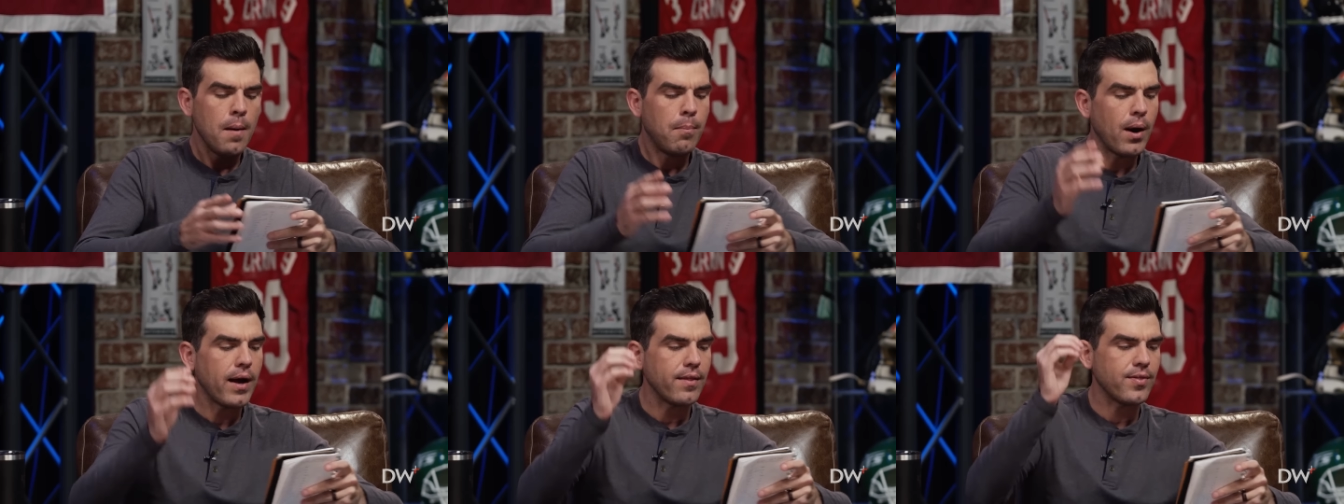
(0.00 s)

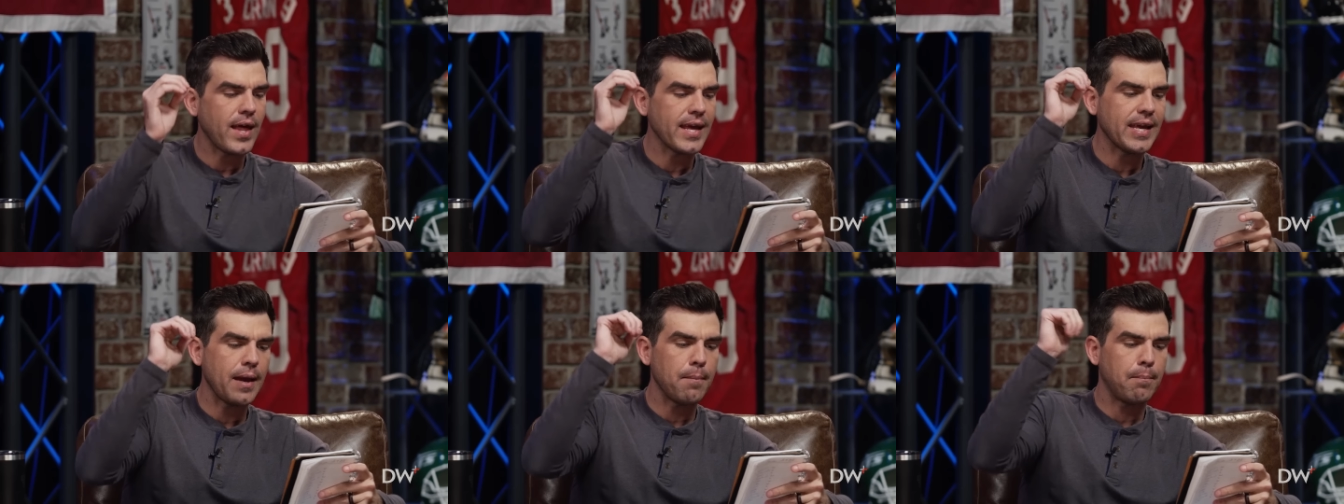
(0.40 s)
But
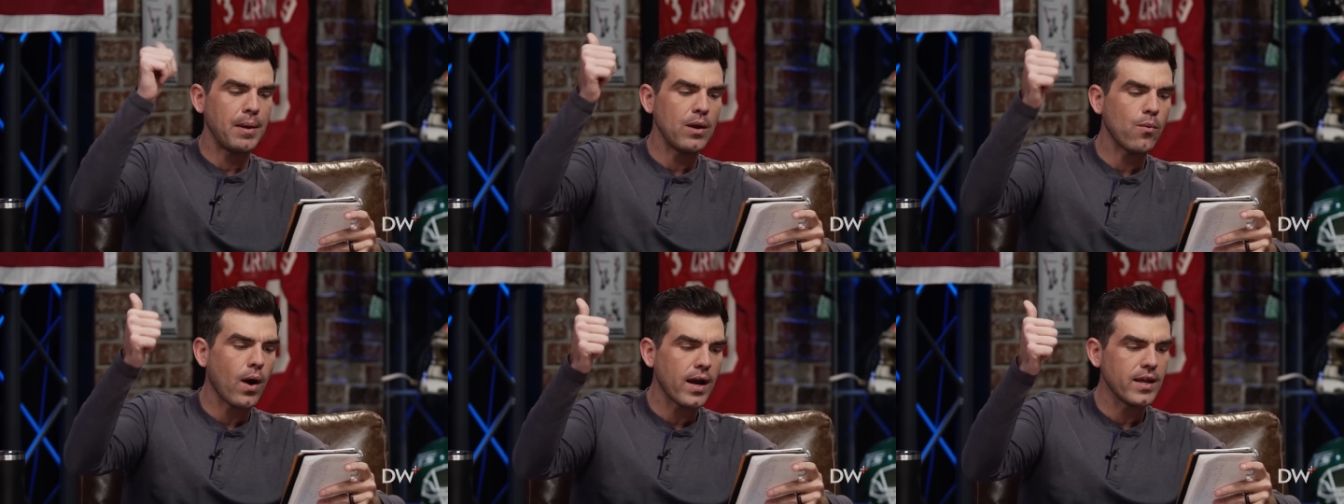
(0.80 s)
they get
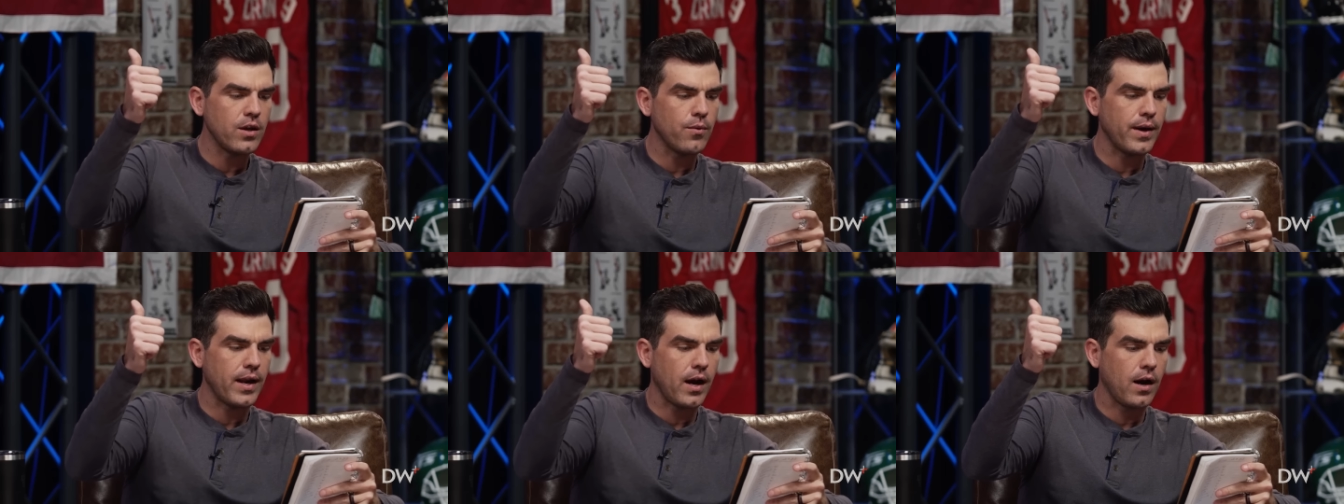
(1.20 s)

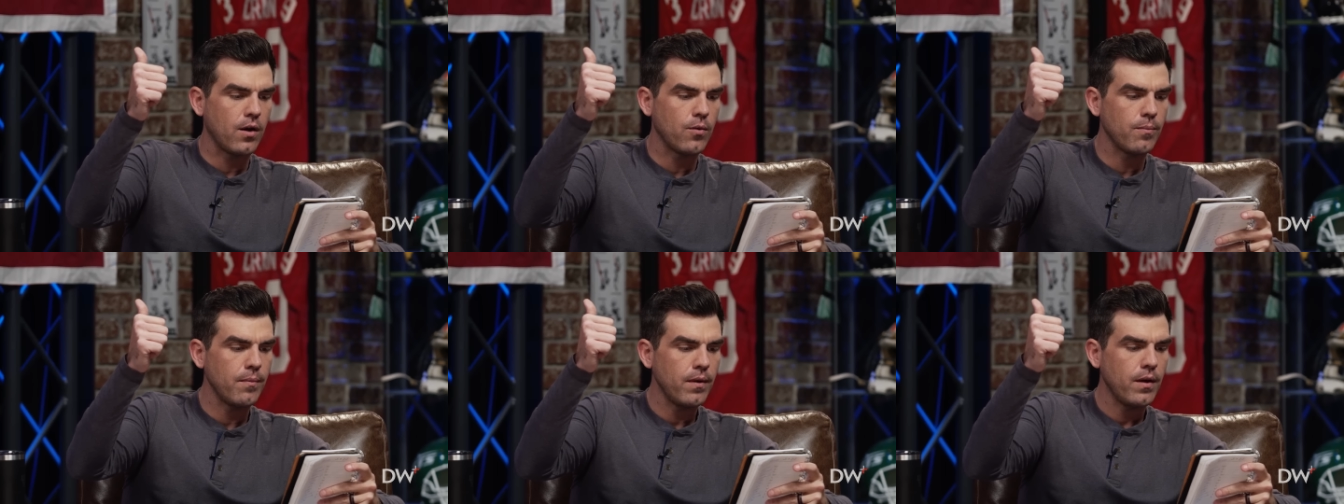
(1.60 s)
BYU at
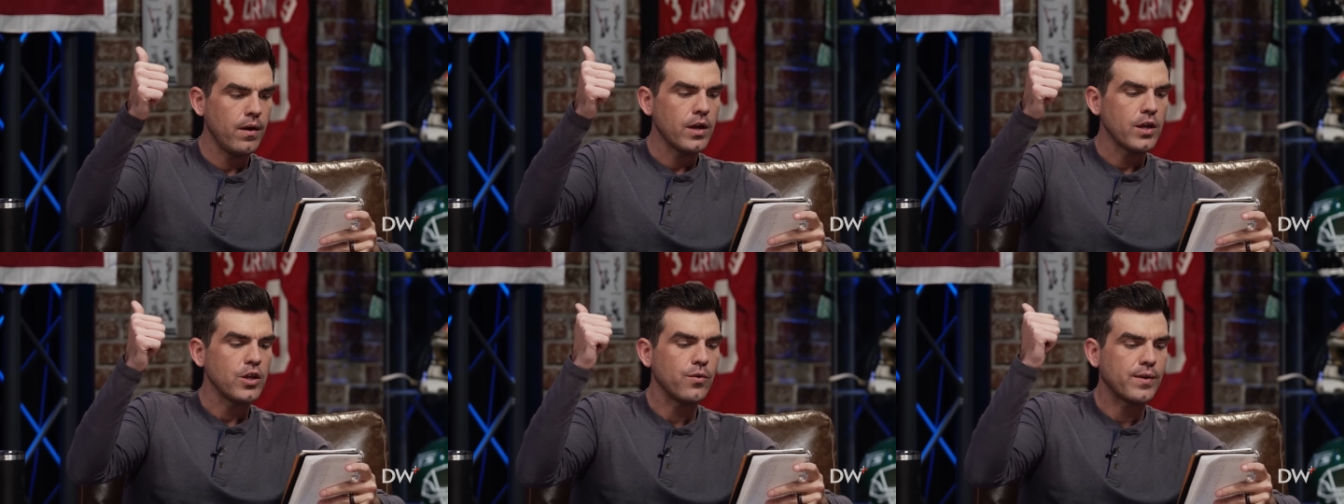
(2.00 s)
home. Mm-hmm.
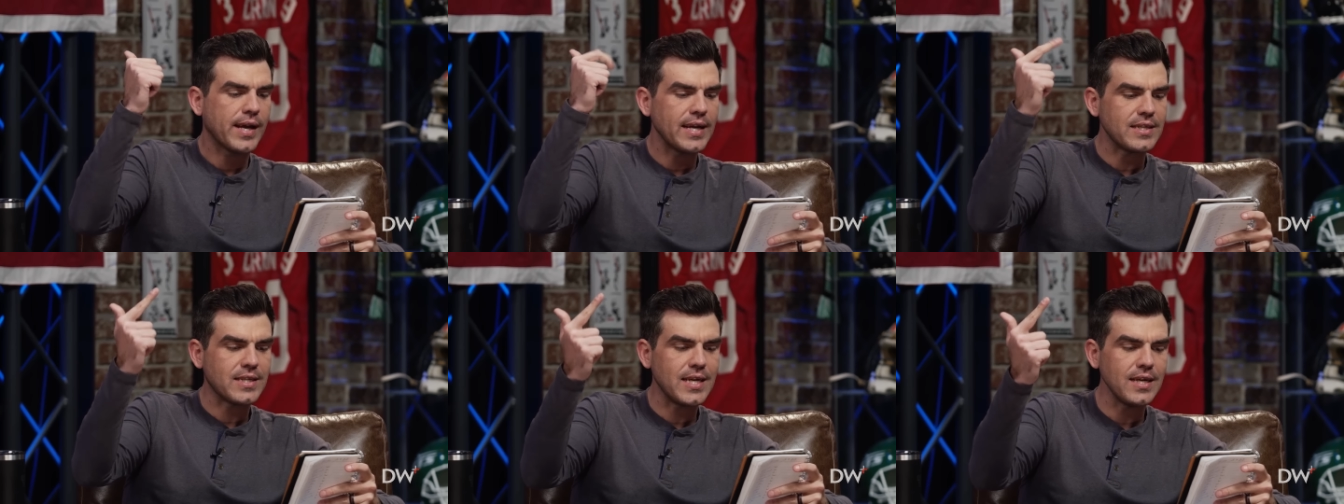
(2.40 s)
You
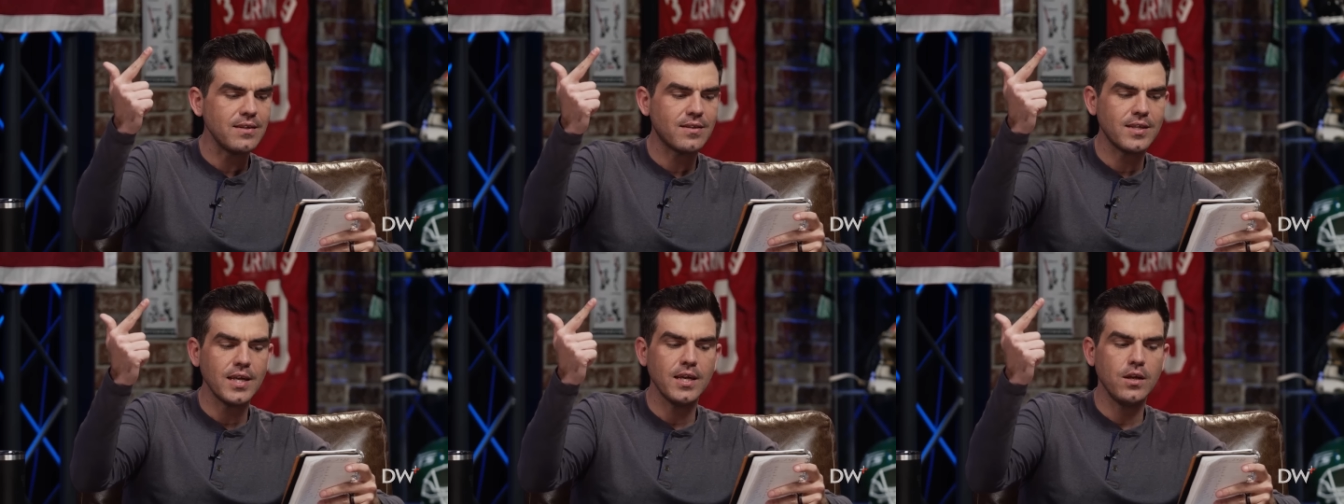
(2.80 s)
get
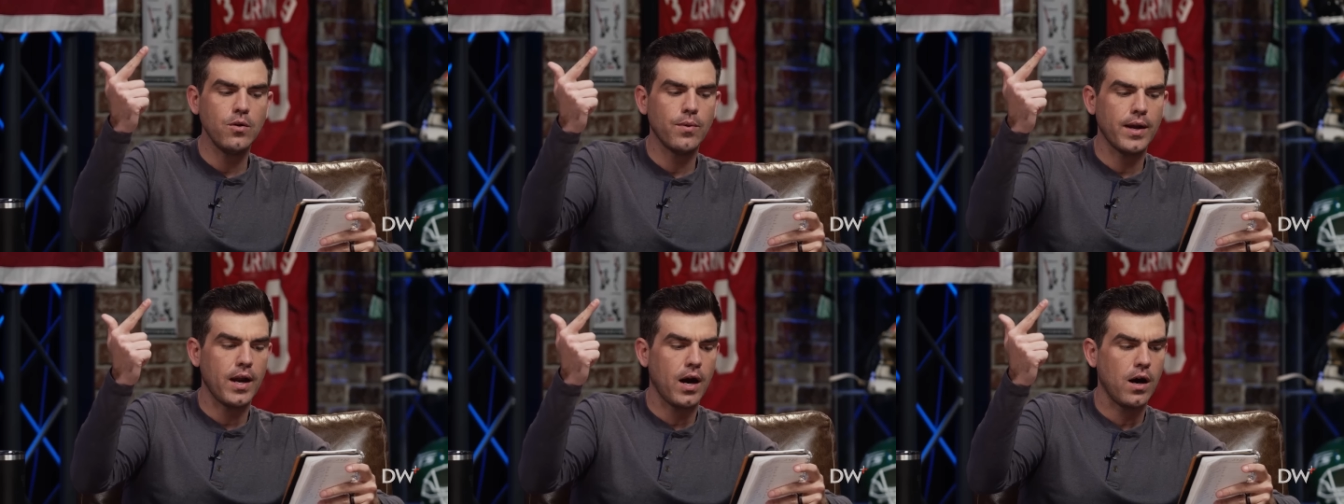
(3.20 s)

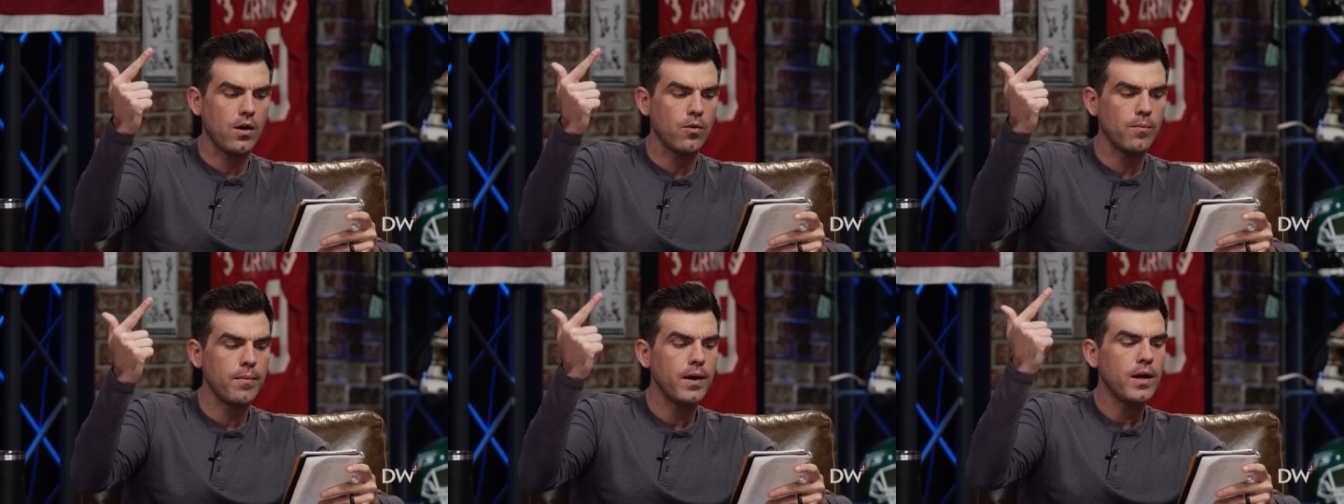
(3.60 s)
TCU at
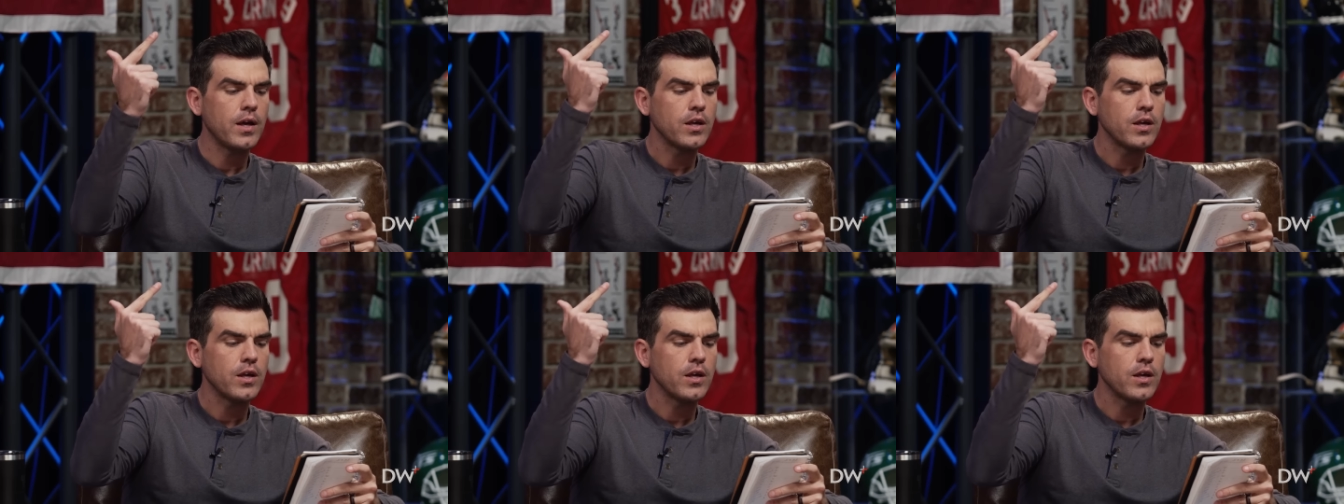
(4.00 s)
home.